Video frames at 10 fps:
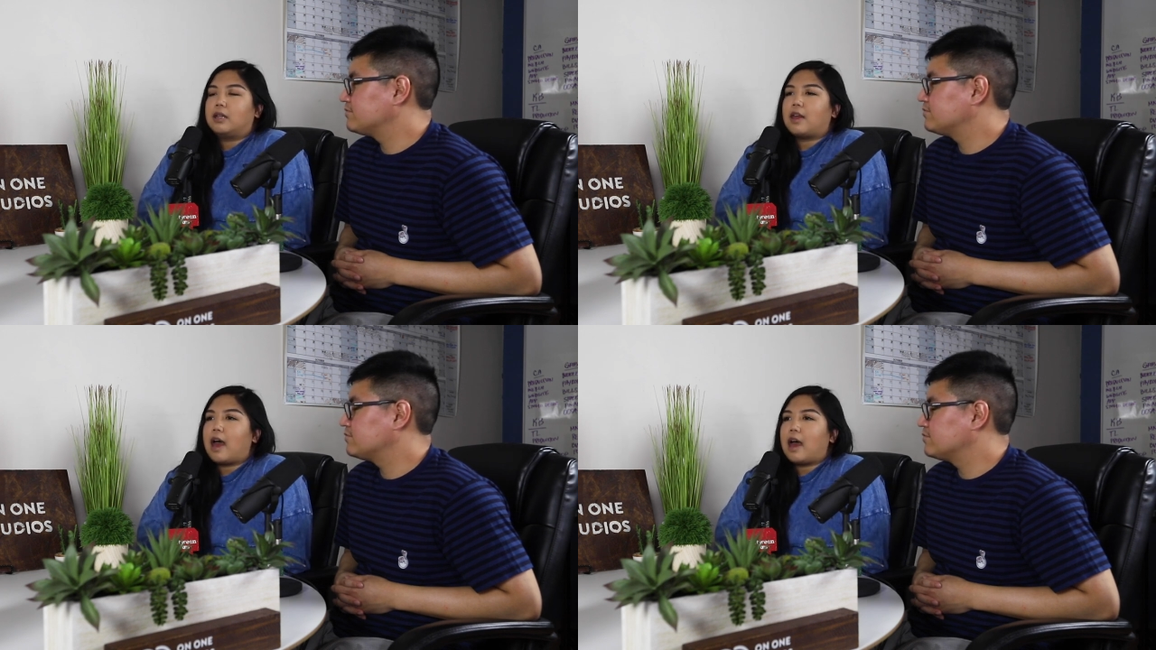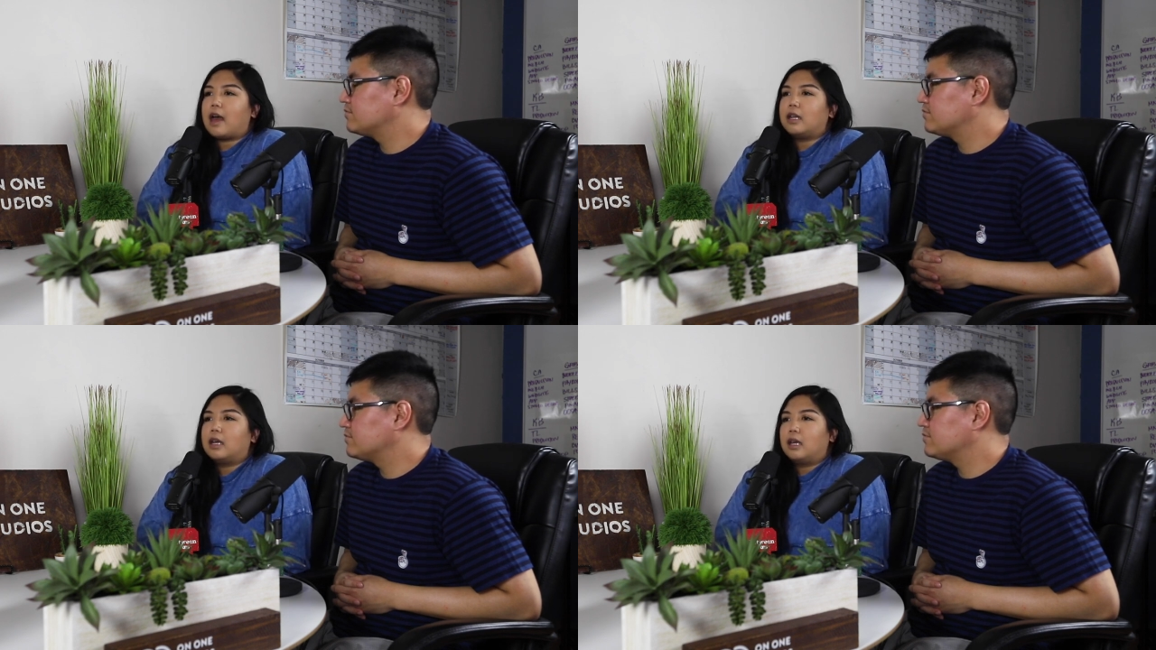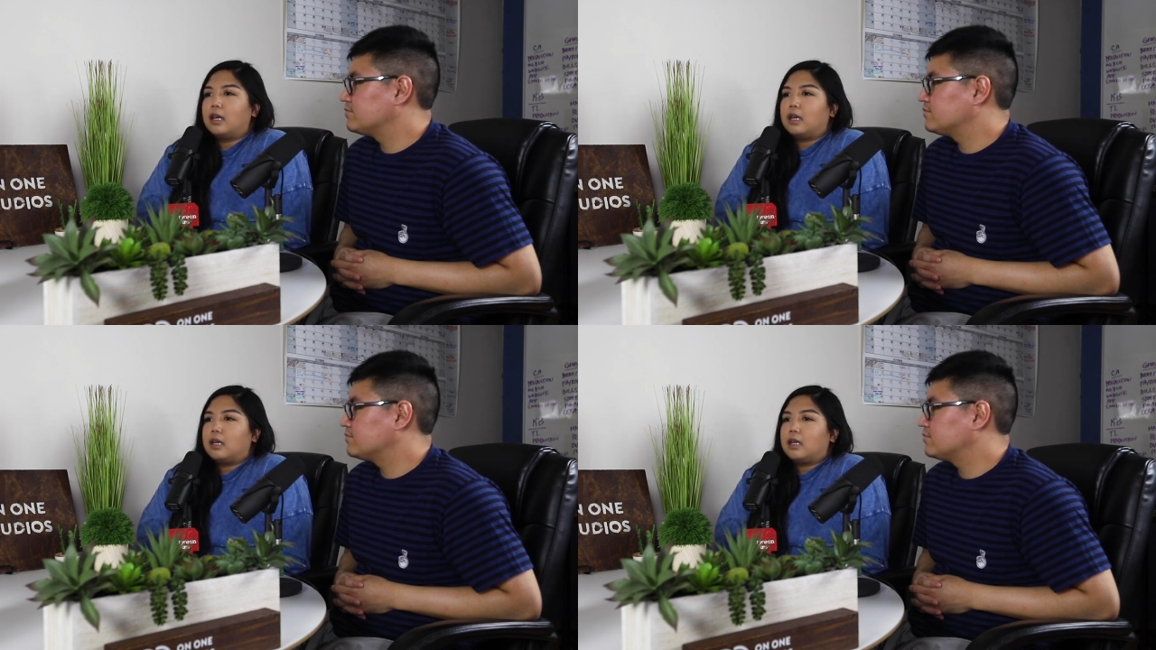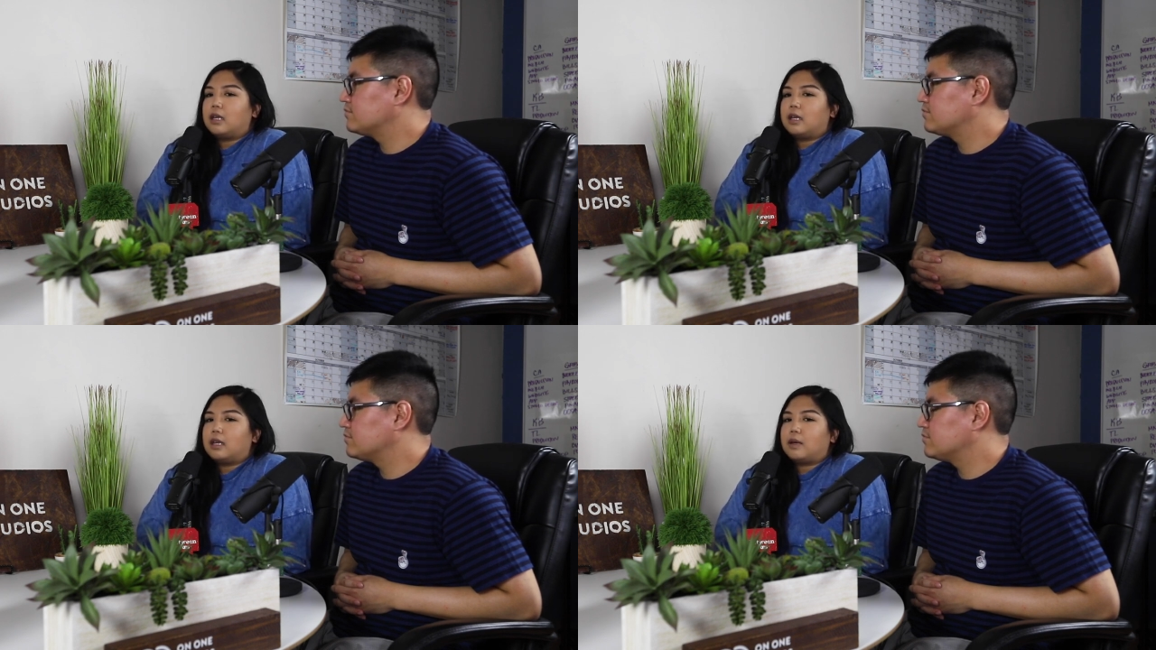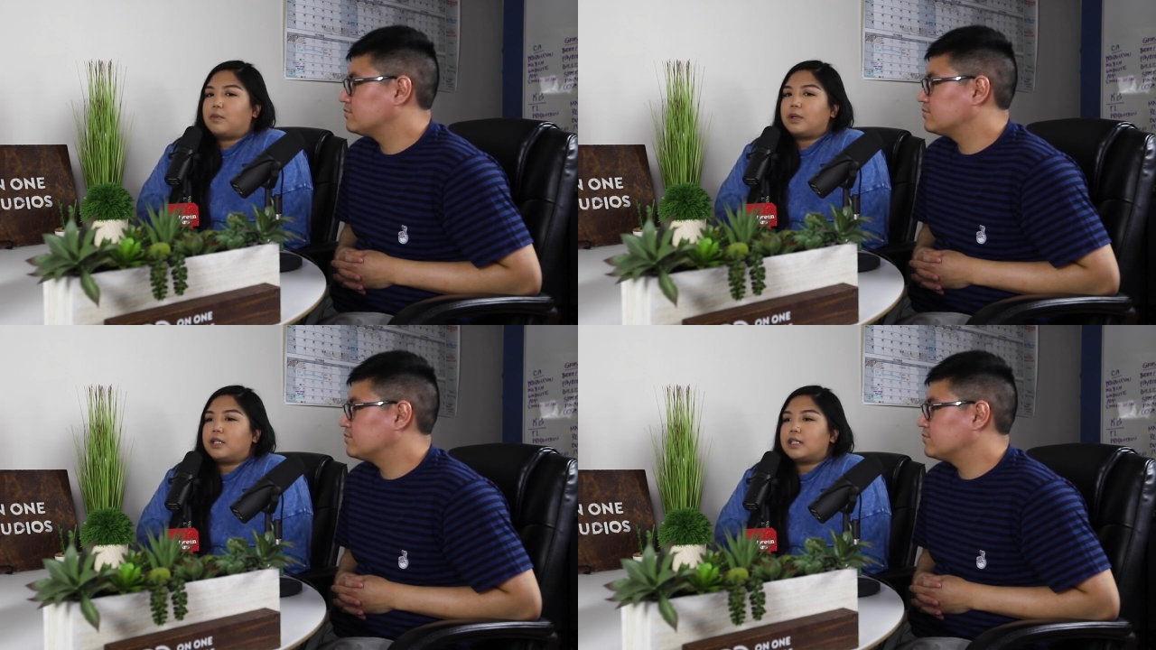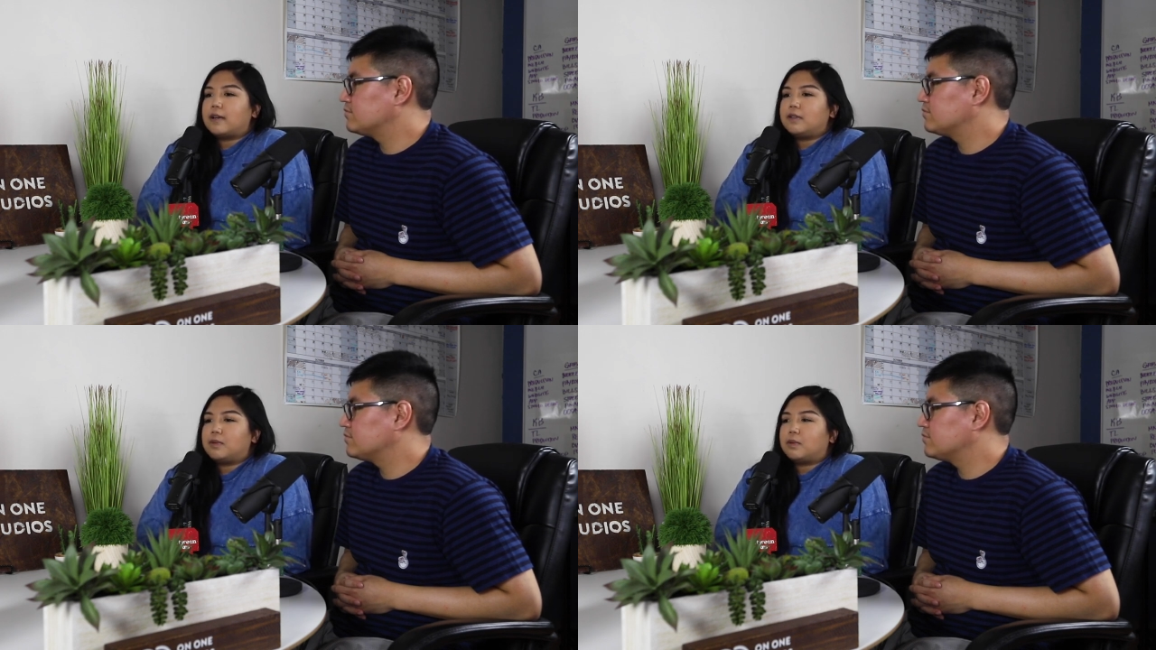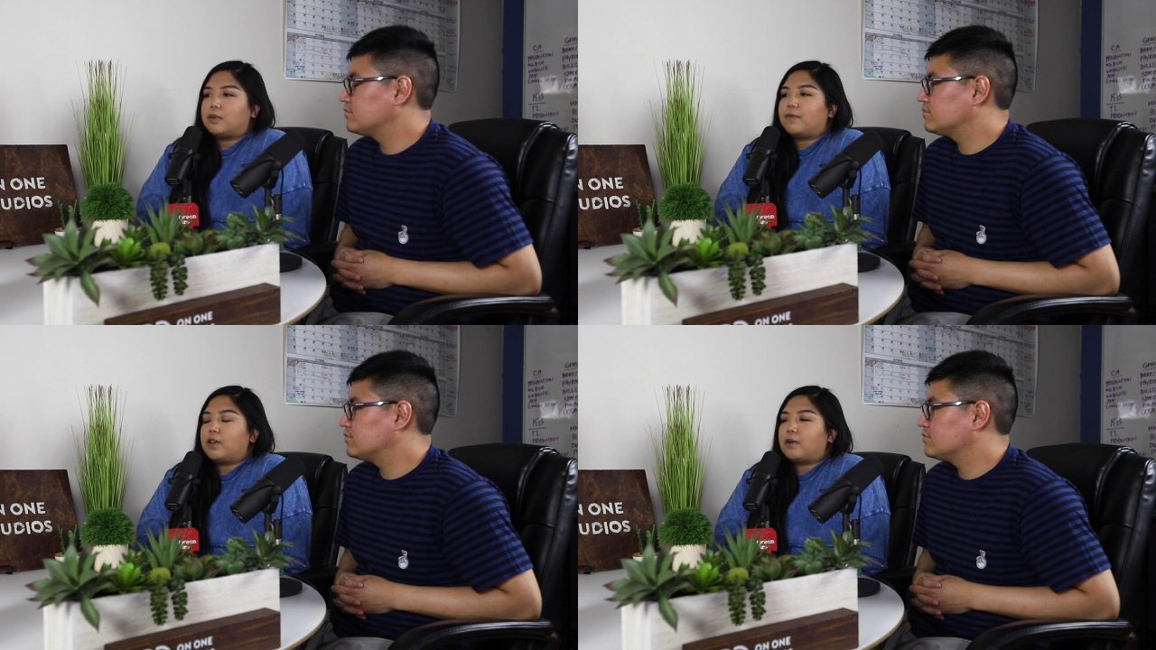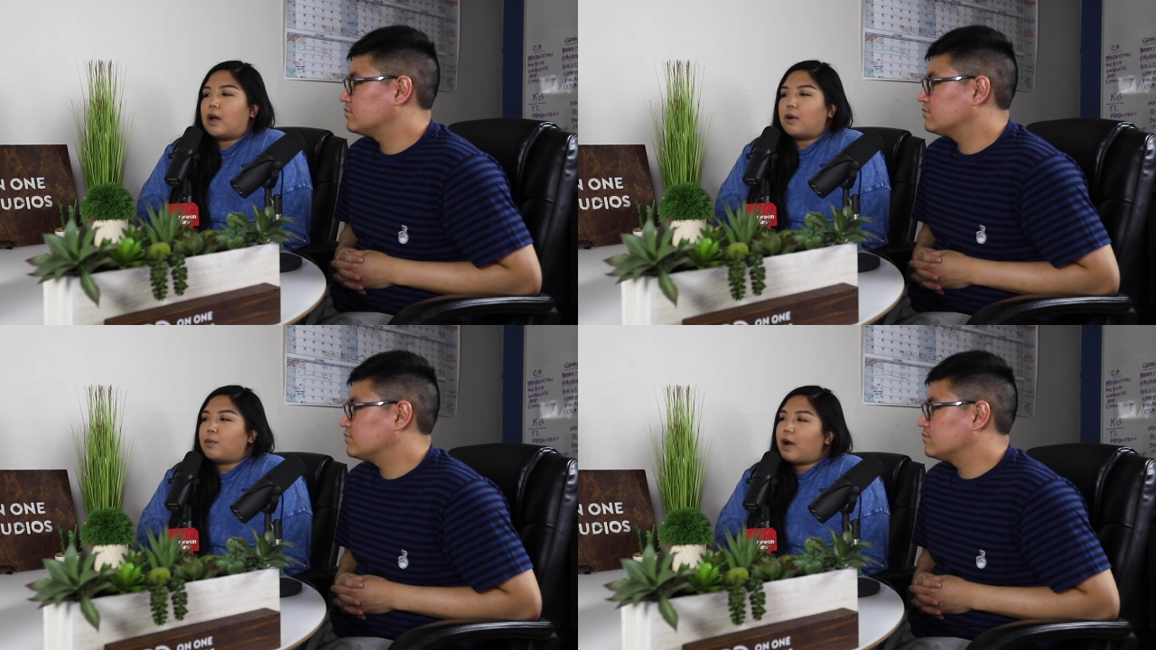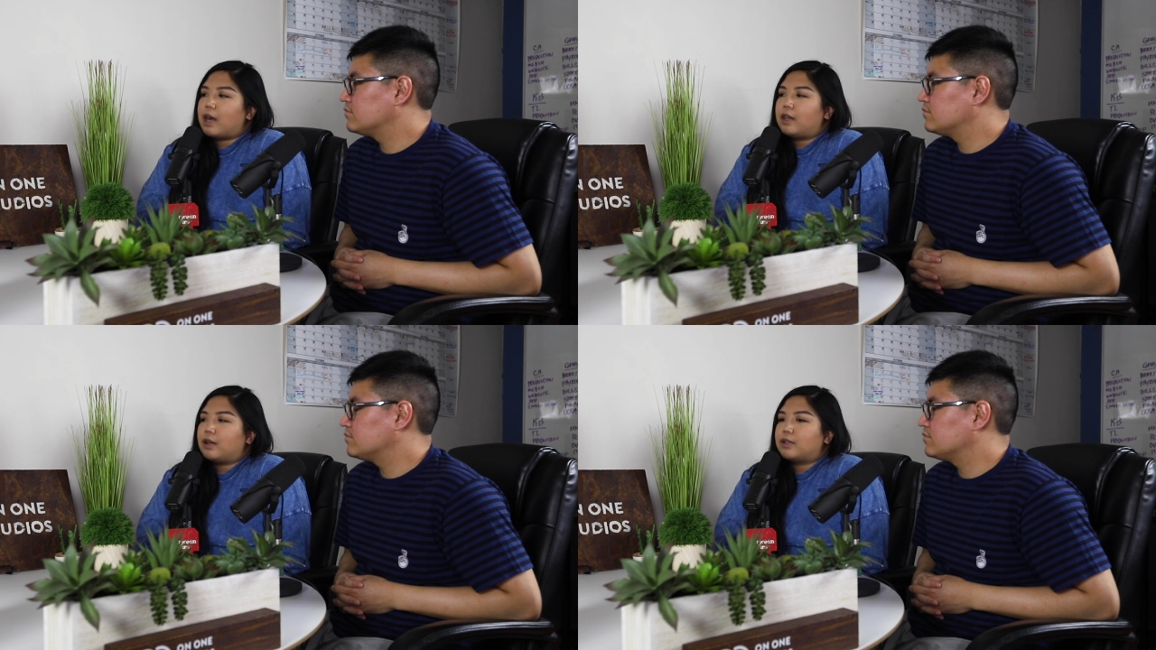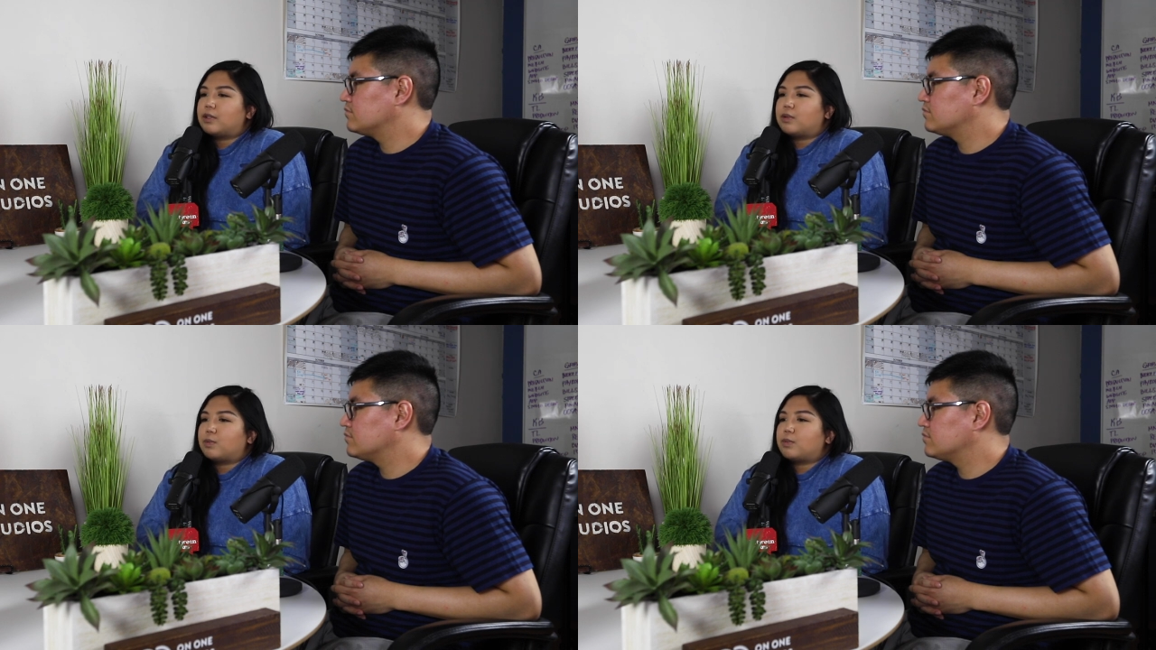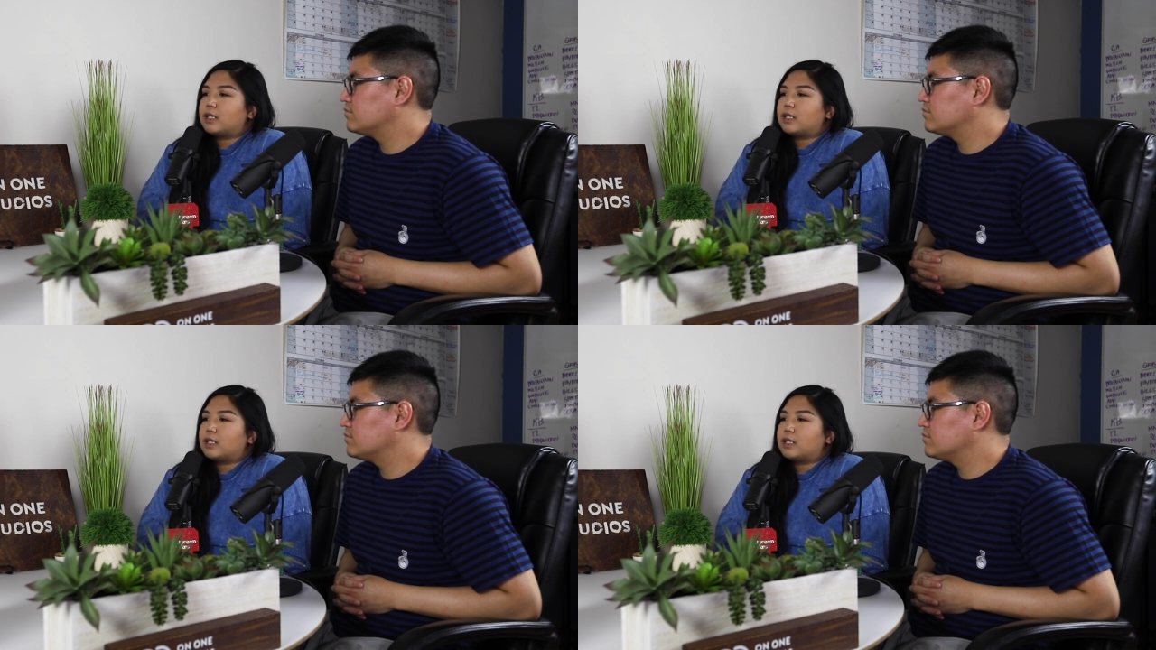Speaker 1: that we just have to figure out why there's,